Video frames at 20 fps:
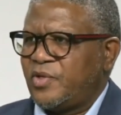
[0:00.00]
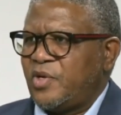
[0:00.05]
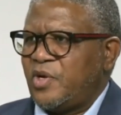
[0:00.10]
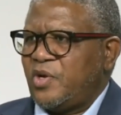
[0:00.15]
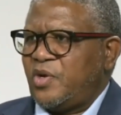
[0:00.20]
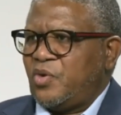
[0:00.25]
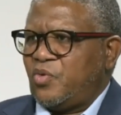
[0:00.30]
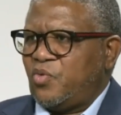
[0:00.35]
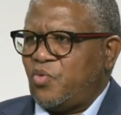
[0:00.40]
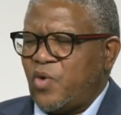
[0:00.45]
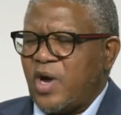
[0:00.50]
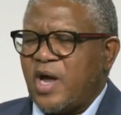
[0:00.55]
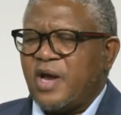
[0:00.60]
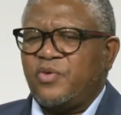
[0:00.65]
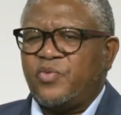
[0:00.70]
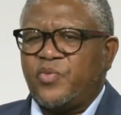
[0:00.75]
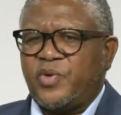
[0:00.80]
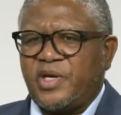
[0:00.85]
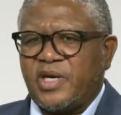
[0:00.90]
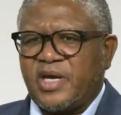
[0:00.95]

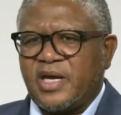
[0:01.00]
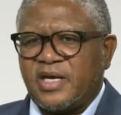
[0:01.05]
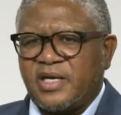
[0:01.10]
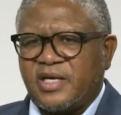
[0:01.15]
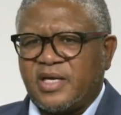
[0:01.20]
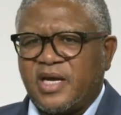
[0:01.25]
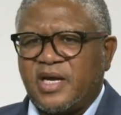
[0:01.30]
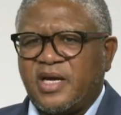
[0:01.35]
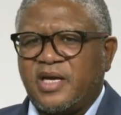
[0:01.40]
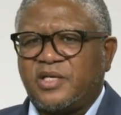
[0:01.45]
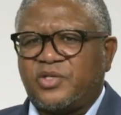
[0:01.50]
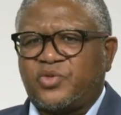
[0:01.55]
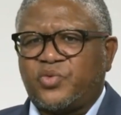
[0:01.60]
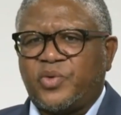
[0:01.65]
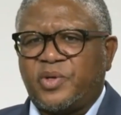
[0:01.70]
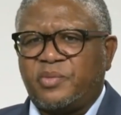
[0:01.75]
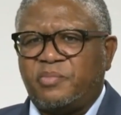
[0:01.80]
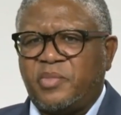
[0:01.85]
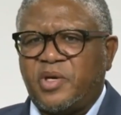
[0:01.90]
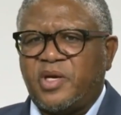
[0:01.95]
When we engage,
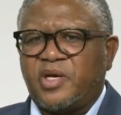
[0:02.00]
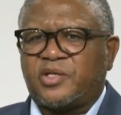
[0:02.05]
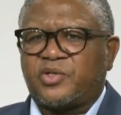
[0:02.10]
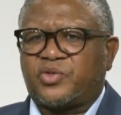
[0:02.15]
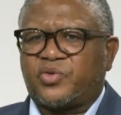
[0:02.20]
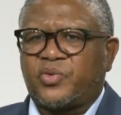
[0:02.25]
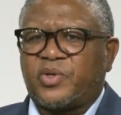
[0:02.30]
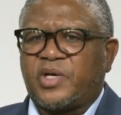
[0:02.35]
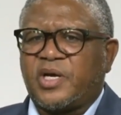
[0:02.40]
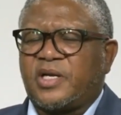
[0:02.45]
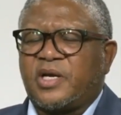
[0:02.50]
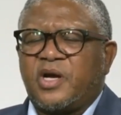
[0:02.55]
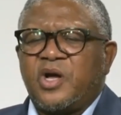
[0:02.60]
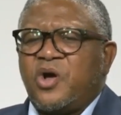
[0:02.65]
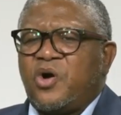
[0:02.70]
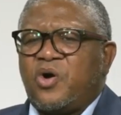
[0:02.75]
we meet together.